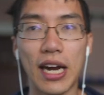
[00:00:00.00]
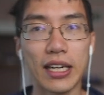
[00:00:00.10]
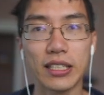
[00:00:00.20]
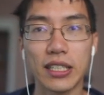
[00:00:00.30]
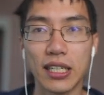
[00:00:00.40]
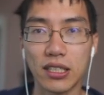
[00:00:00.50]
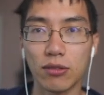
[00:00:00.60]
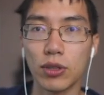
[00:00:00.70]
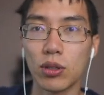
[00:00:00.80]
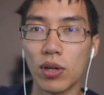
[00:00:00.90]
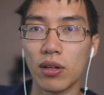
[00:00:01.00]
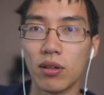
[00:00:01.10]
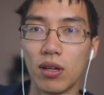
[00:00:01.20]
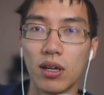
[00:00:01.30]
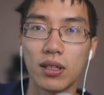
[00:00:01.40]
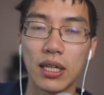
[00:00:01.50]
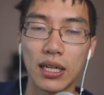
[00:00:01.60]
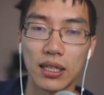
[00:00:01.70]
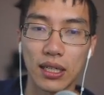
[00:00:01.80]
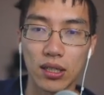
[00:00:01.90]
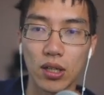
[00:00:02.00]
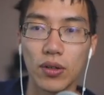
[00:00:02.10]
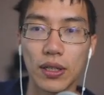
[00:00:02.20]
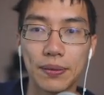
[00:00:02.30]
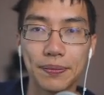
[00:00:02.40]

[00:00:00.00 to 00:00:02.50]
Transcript: actually gets to reacquire the lock and get going.